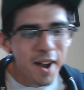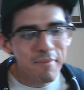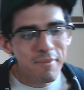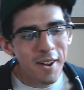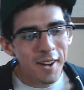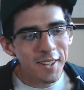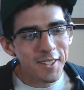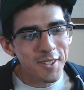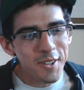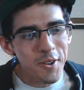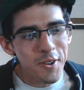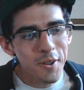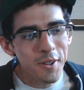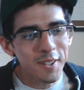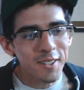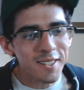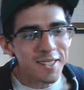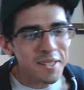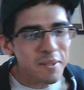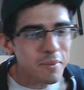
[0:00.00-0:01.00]
not a dude who can
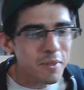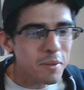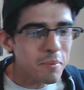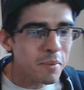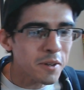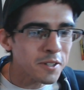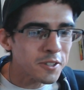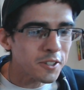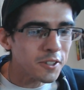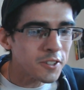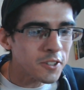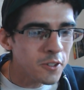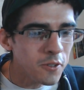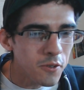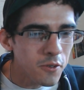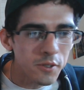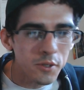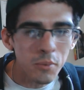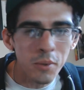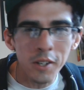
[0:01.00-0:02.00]
sleep with a bunch of dudes.
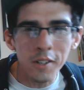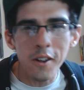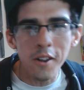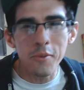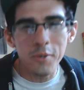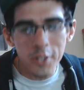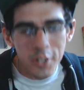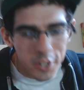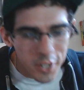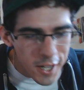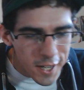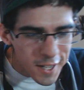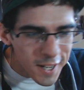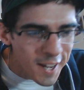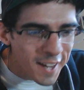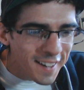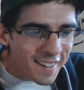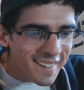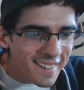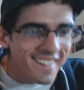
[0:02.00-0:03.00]
Well, no shit.
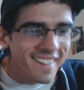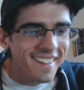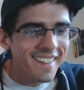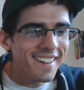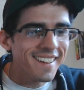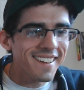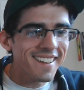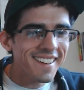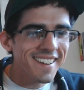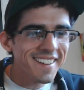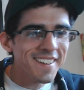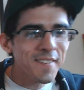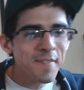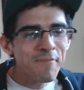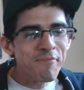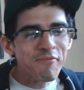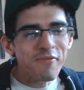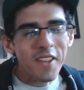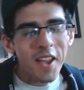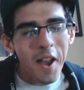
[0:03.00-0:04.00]

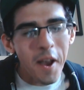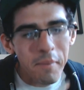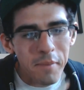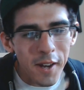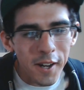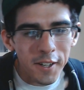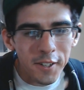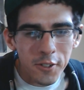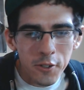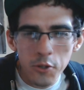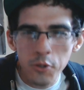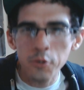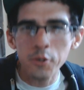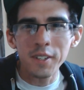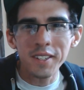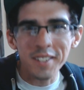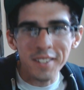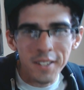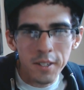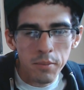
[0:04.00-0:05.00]
I'm not a dude who can
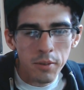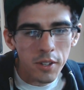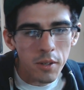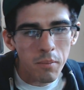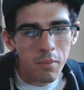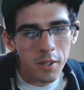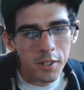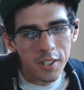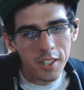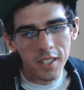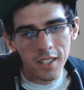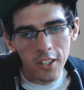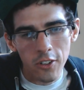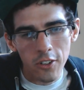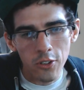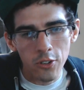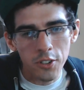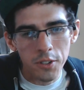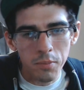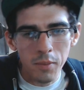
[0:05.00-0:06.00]
sleep with a bunch of
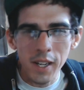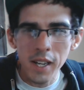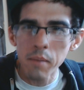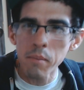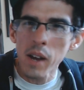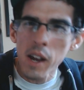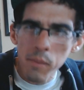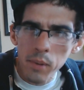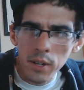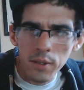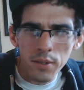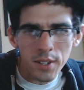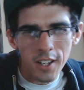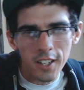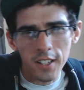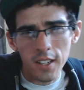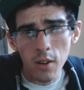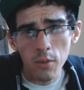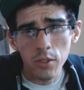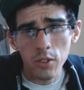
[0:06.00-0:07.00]
girls, man. Maybe it's because
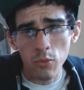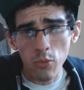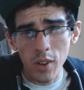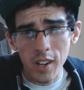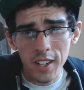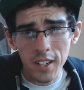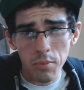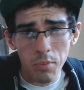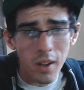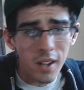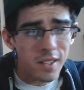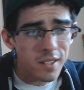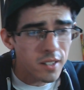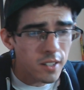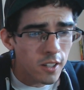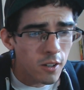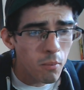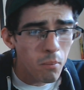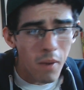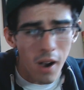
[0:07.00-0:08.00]
I was raised by a
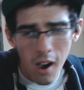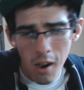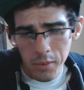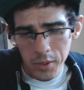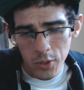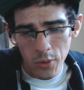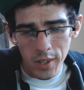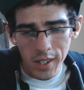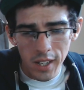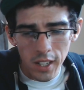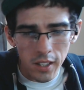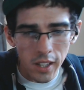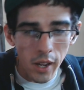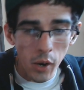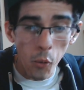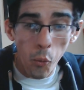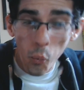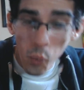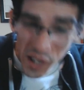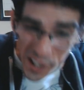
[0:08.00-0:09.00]
single mom, so I got, like,
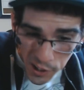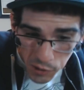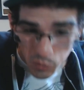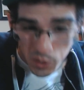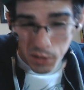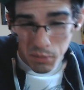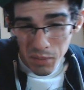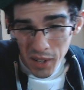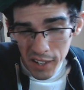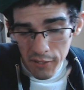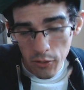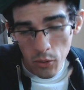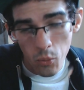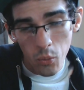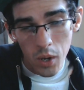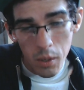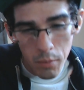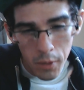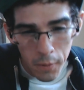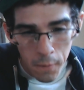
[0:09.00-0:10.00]
a wicked respect for
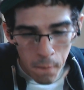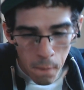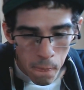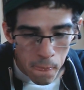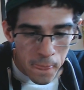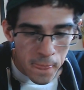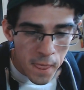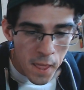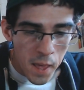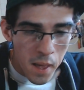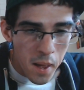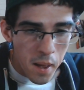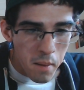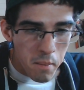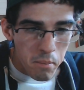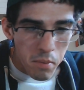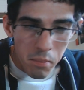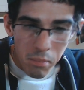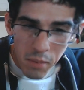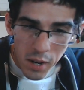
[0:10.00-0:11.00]
women.
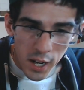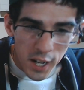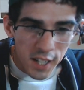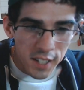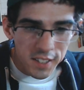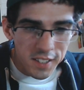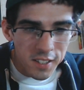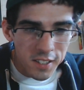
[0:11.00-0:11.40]
But, man, some